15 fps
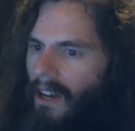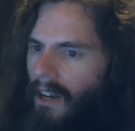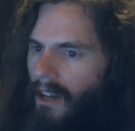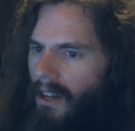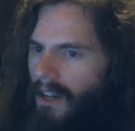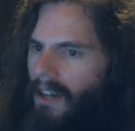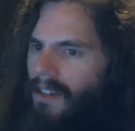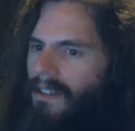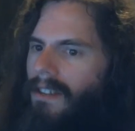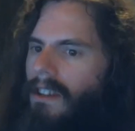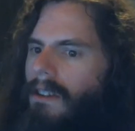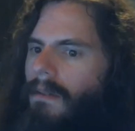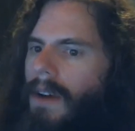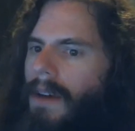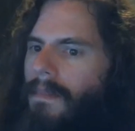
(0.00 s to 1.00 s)
There is
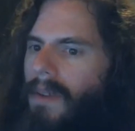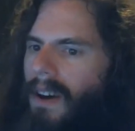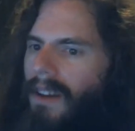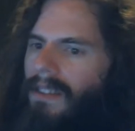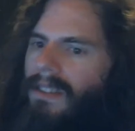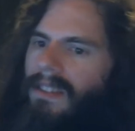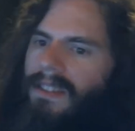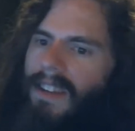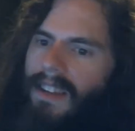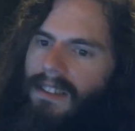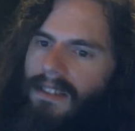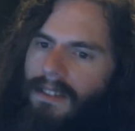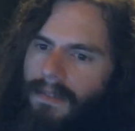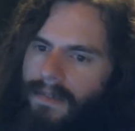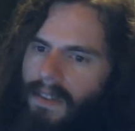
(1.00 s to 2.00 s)
no way Biden
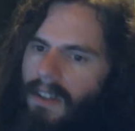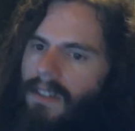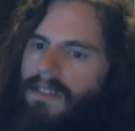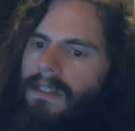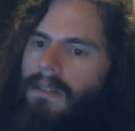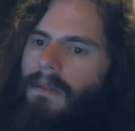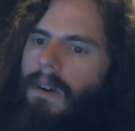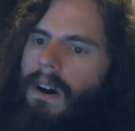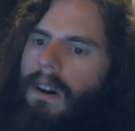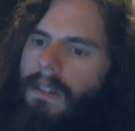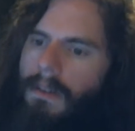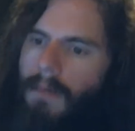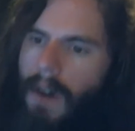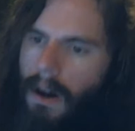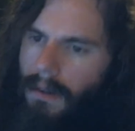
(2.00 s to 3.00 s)
intends to finish the wall.
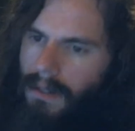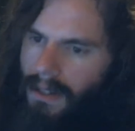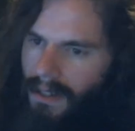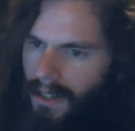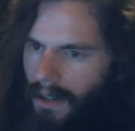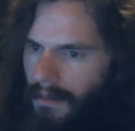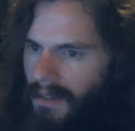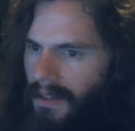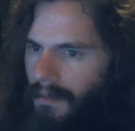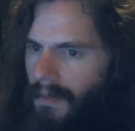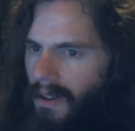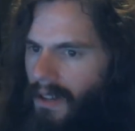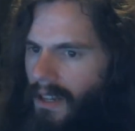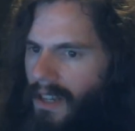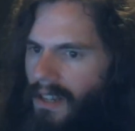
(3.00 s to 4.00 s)
The wall was a dumb
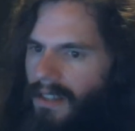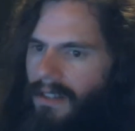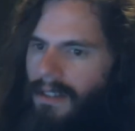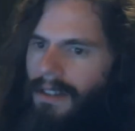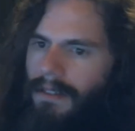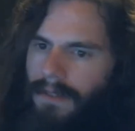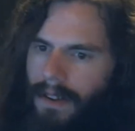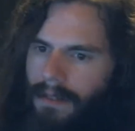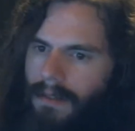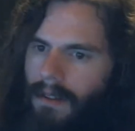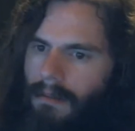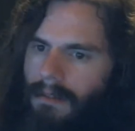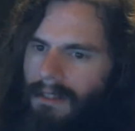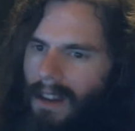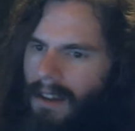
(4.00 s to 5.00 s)
symbolic issue that Trump's
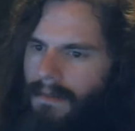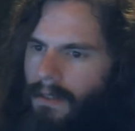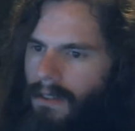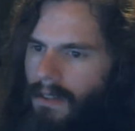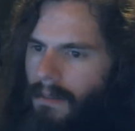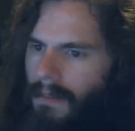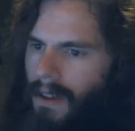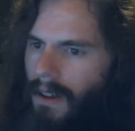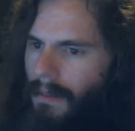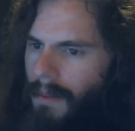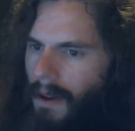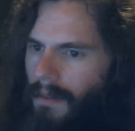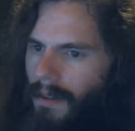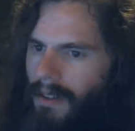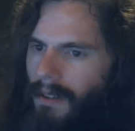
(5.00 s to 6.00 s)
own staffers admitted
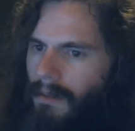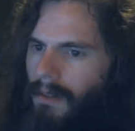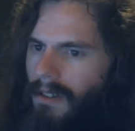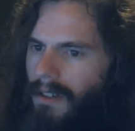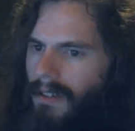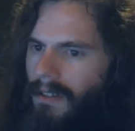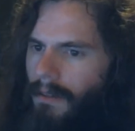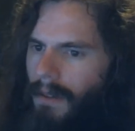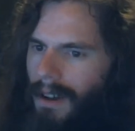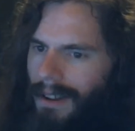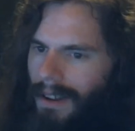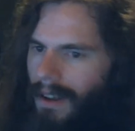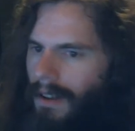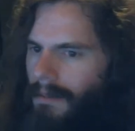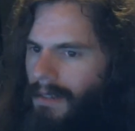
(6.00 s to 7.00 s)
publicly was just a way to
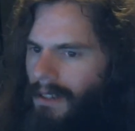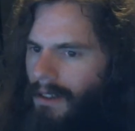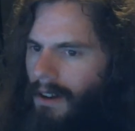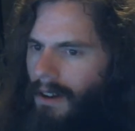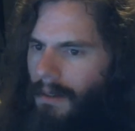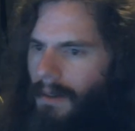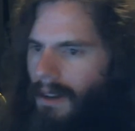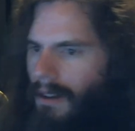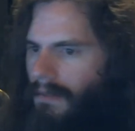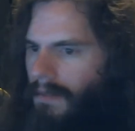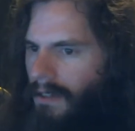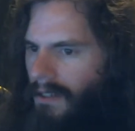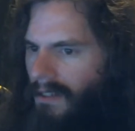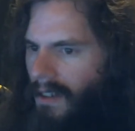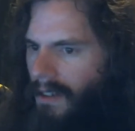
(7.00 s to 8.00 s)
get him to talk about
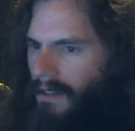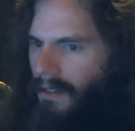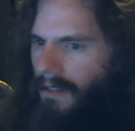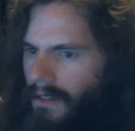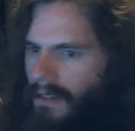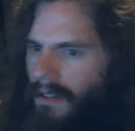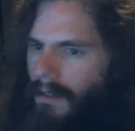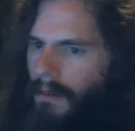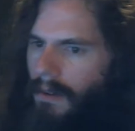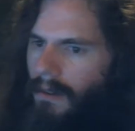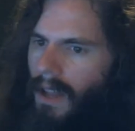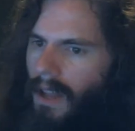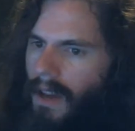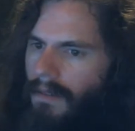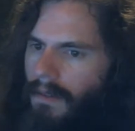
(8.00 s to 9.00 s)
infrastructure he would
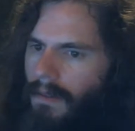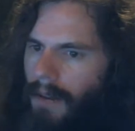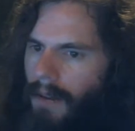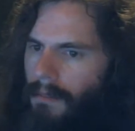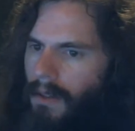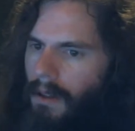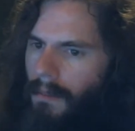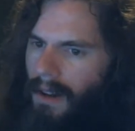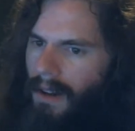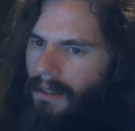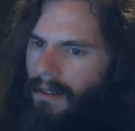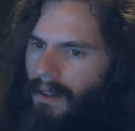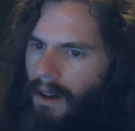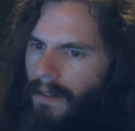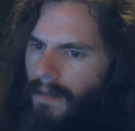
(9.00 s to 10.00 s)
only ever ramble about
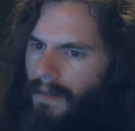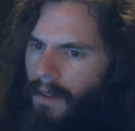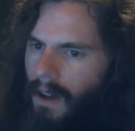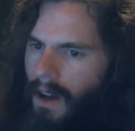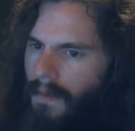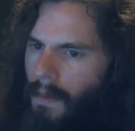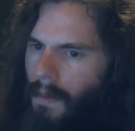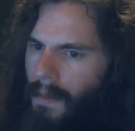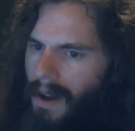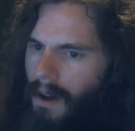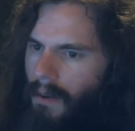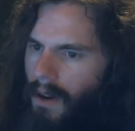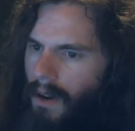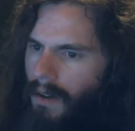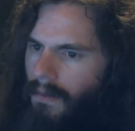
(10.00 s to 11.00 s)
off the cuff
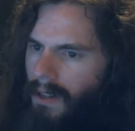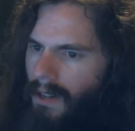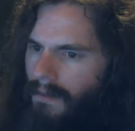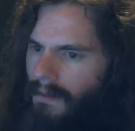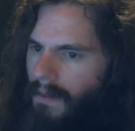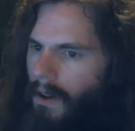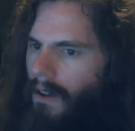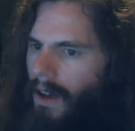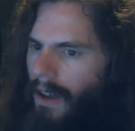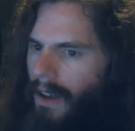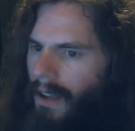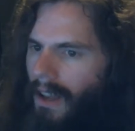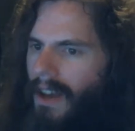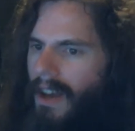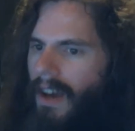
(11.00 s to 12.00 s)
about whatever he felt
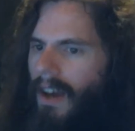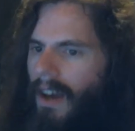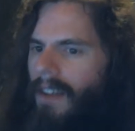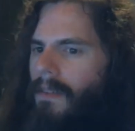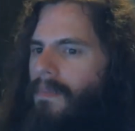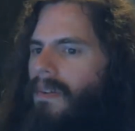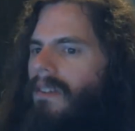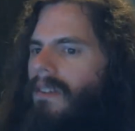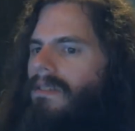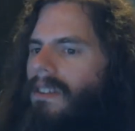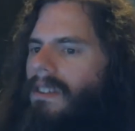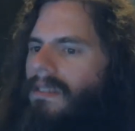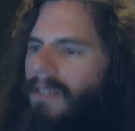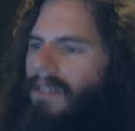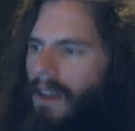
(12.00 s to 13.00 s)
like, as
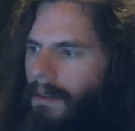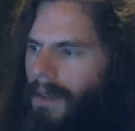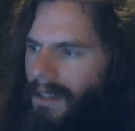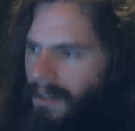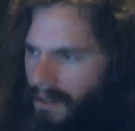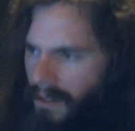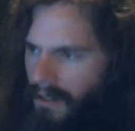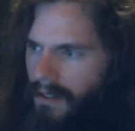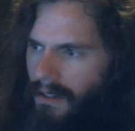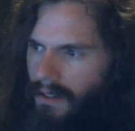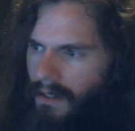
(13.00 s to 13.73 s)
opposing to sale message.